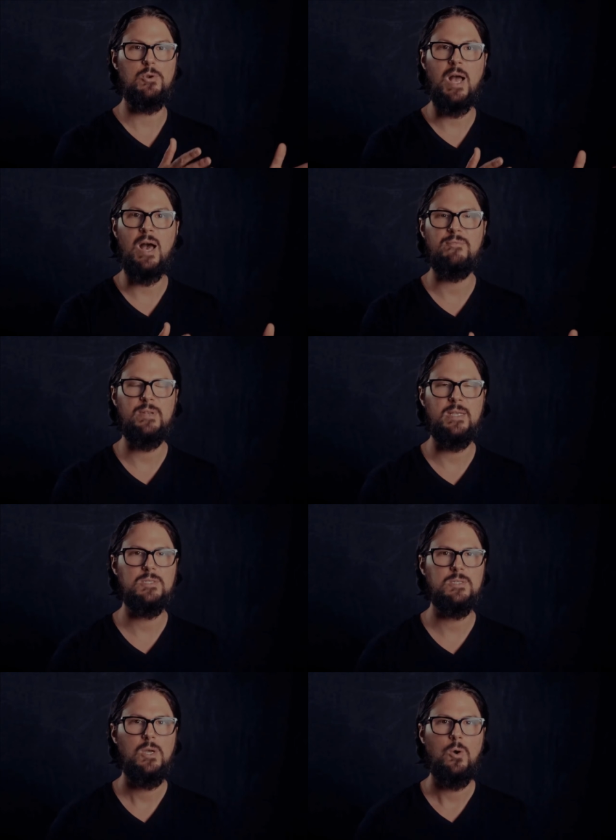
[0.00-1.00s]
your
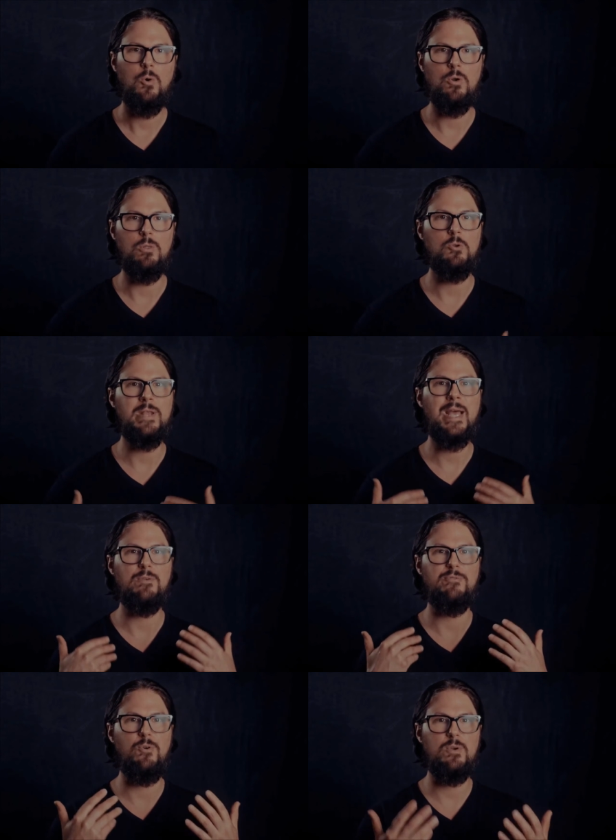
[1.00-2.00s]
confidence or learn how
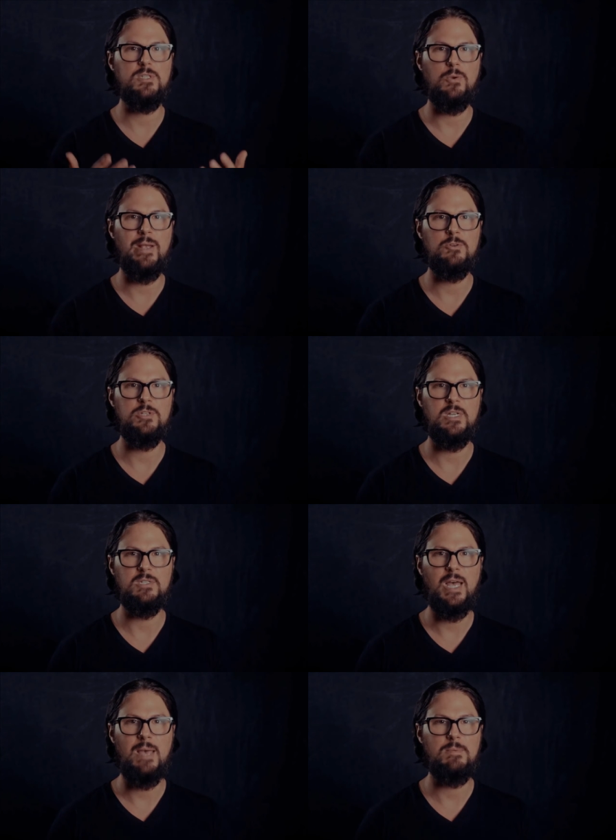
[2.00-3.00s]
to focus your energy
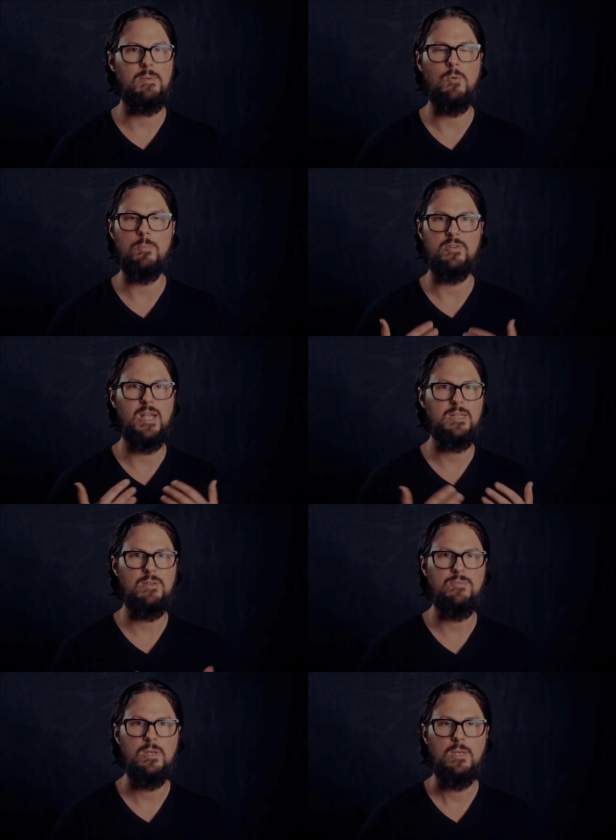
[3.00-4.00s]
and time to be more
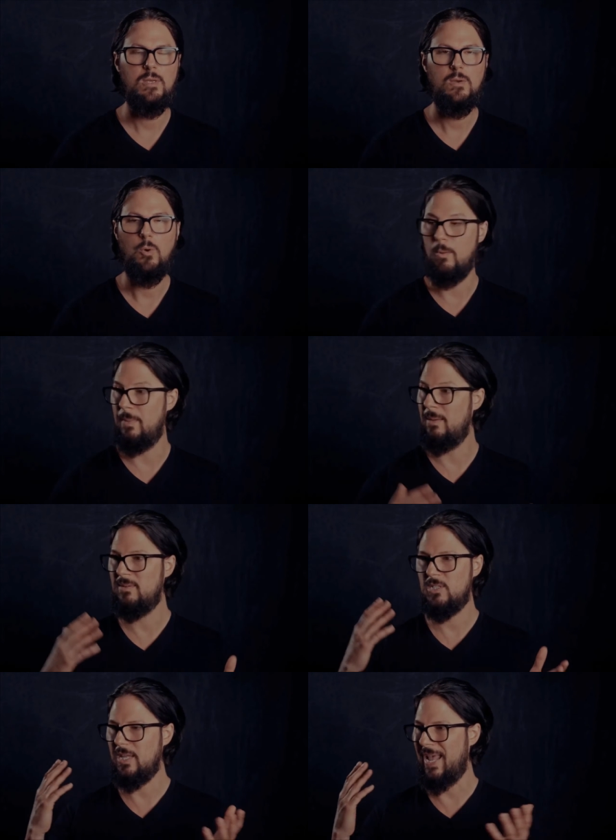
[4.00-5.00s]
productive, or
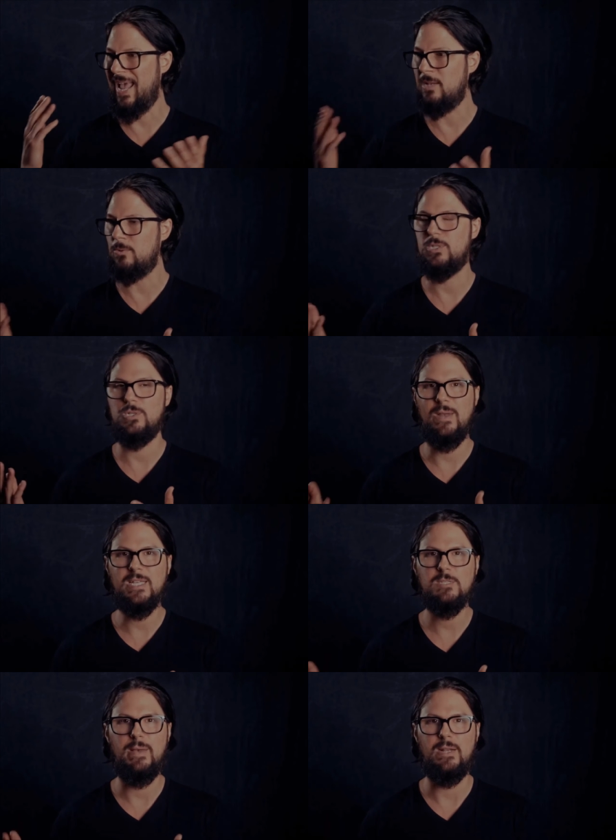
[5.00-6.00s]
maybe just to handle
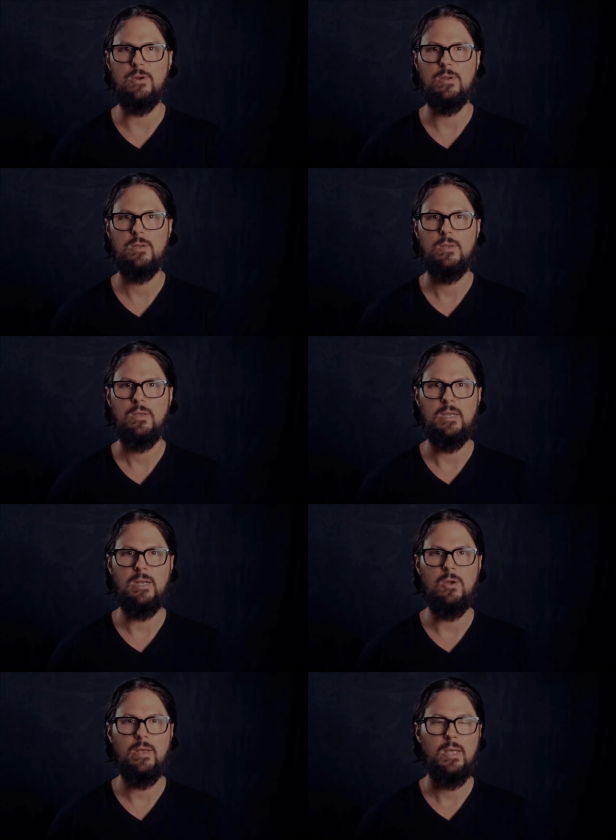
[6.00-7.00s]
stress better,
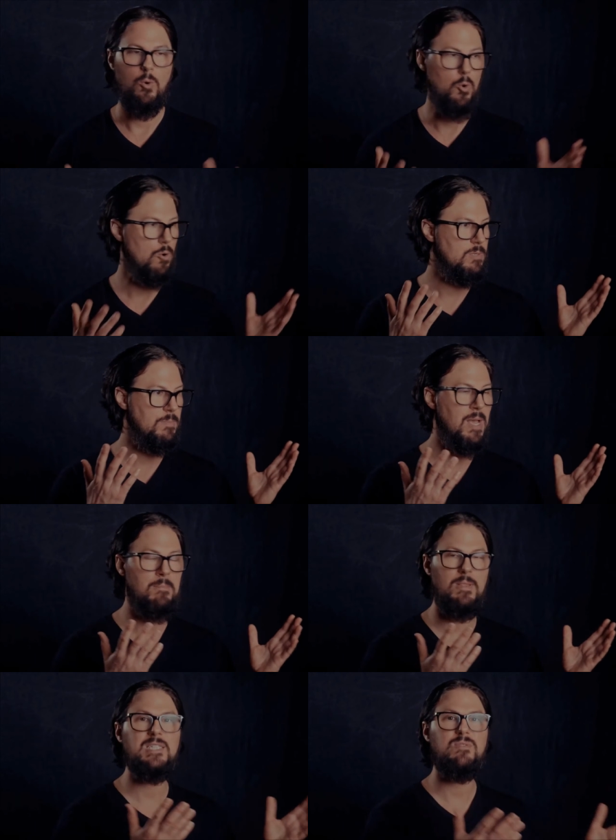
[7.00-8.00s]
you know, or to
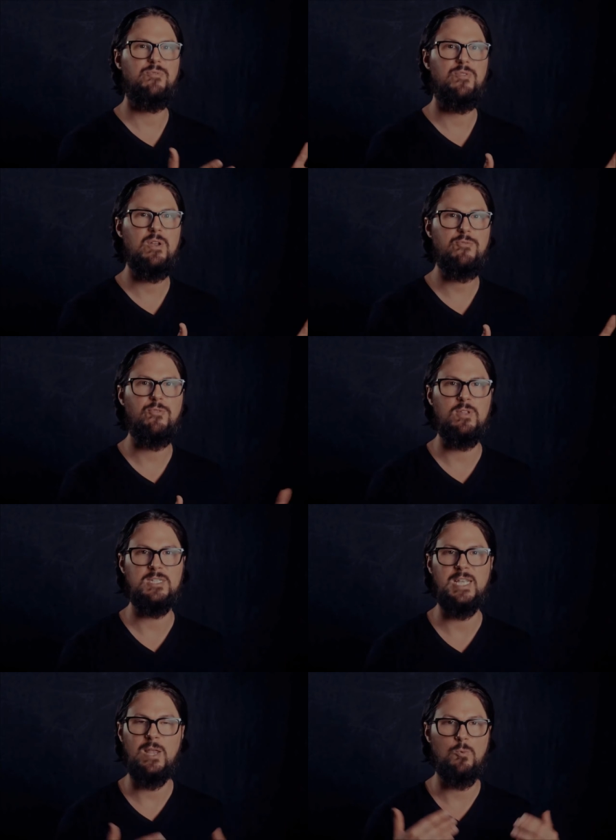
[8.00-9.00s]
become less fearful
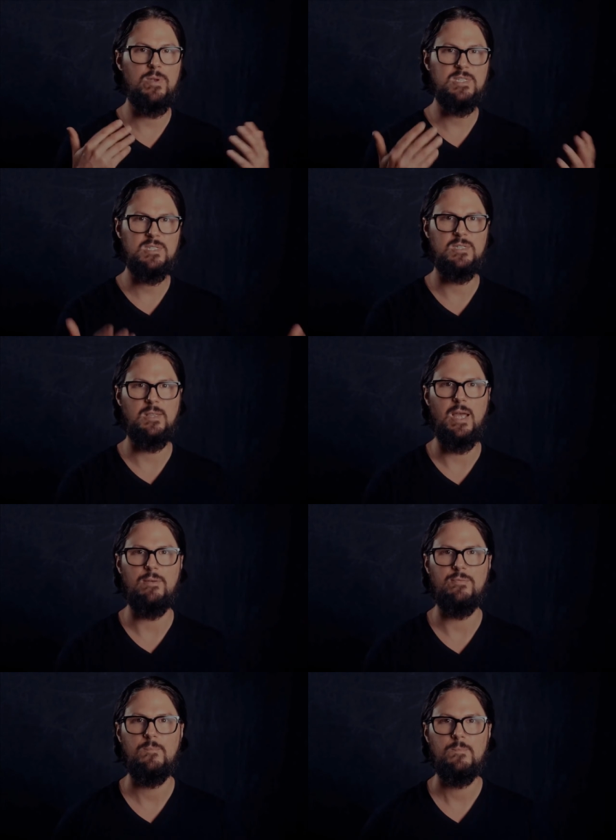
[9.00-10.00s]
in taking risks in
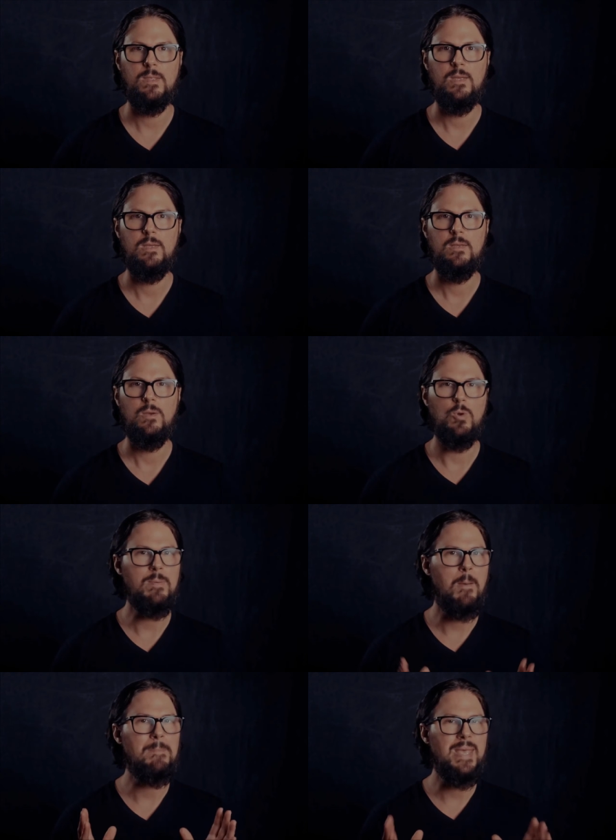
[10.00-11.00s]
life. What
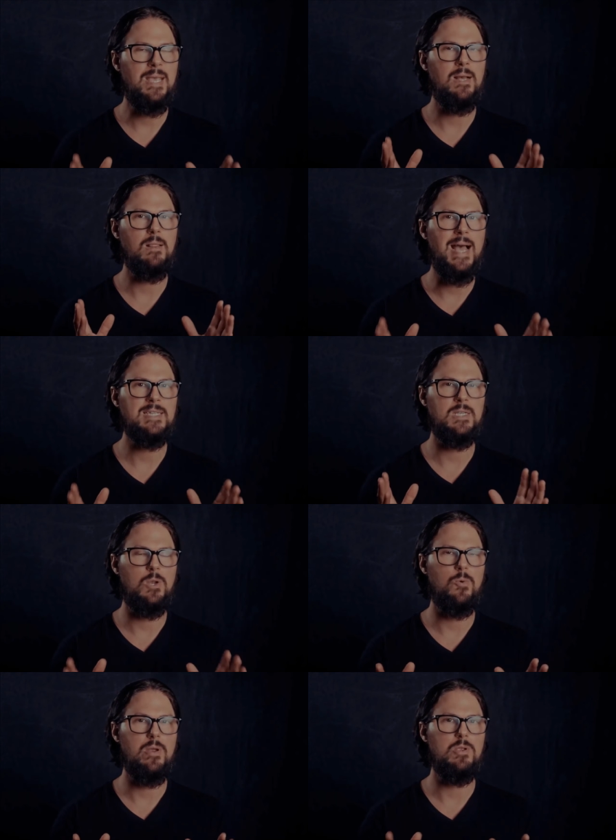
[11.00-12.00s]
about making a lasting
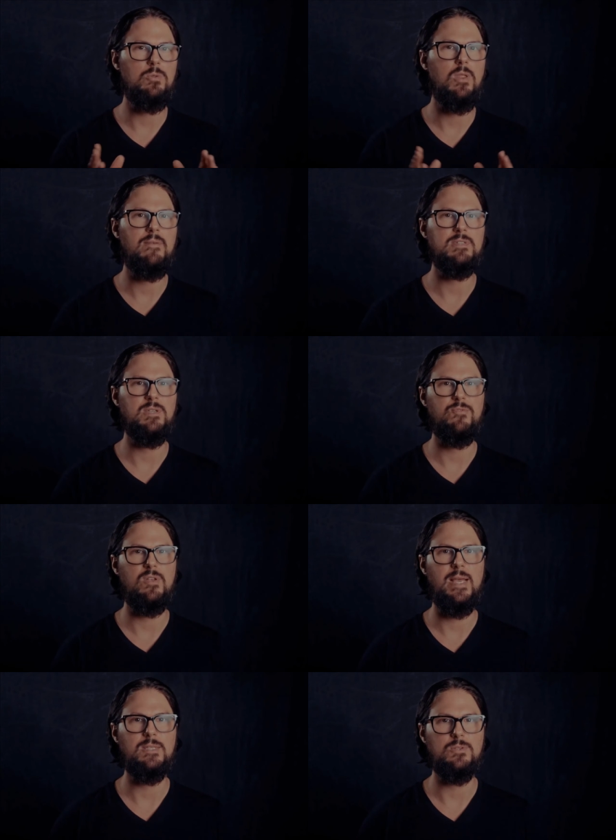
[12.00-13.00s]
career you love as a
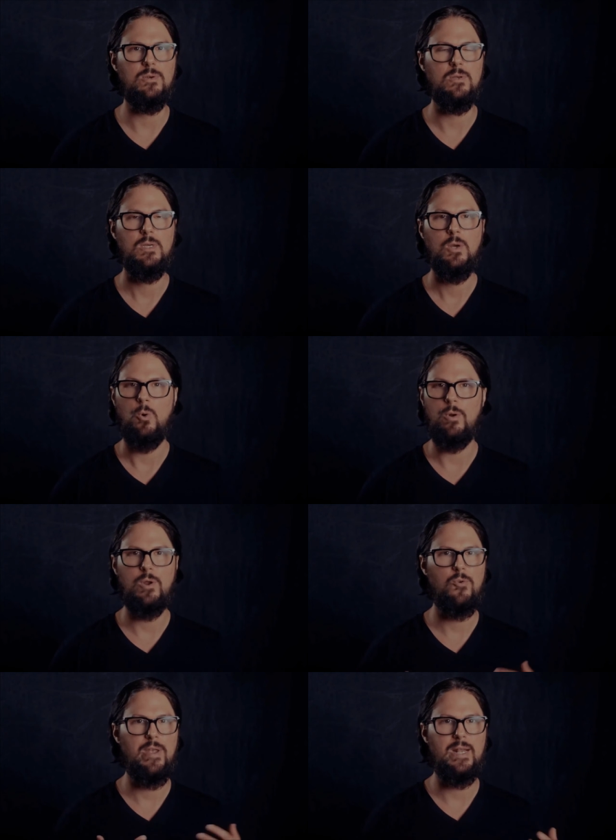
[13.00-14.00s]
freelancer or a
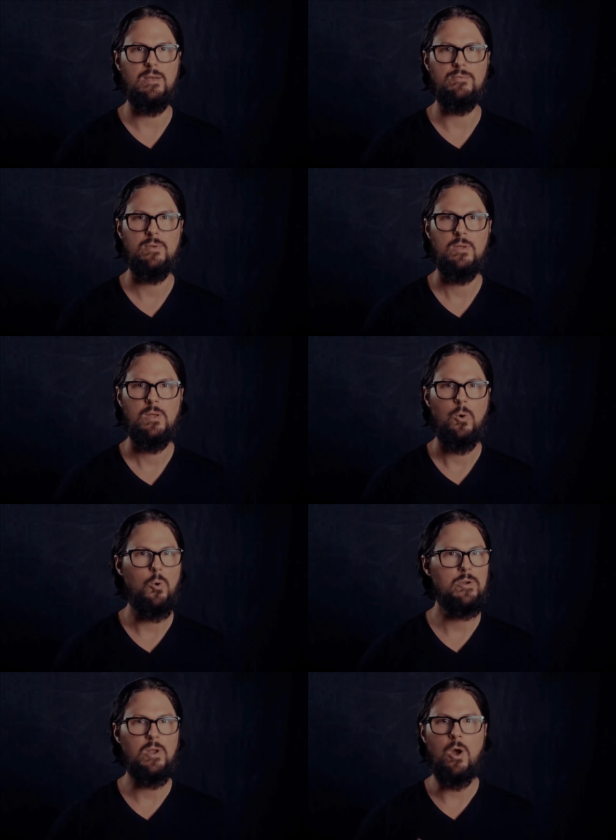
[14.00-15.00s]
creative
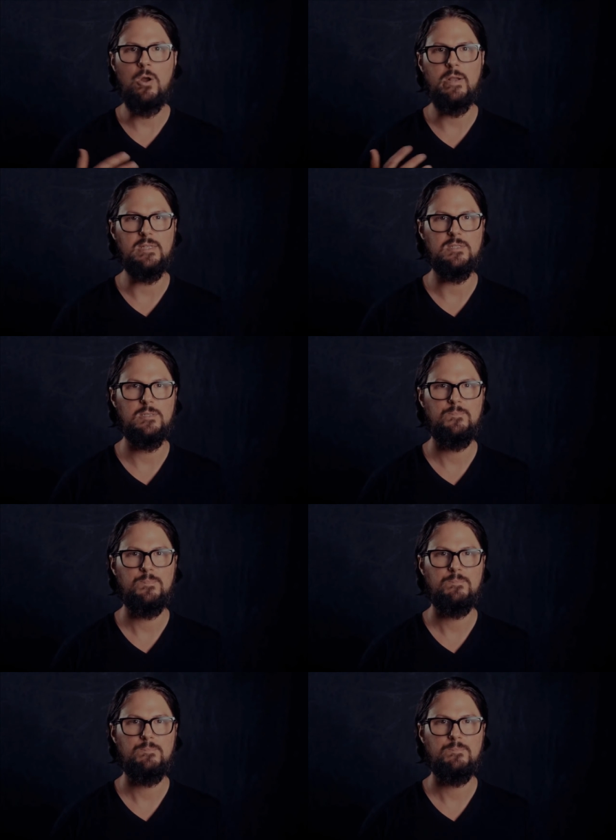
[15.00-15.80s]
or an artist?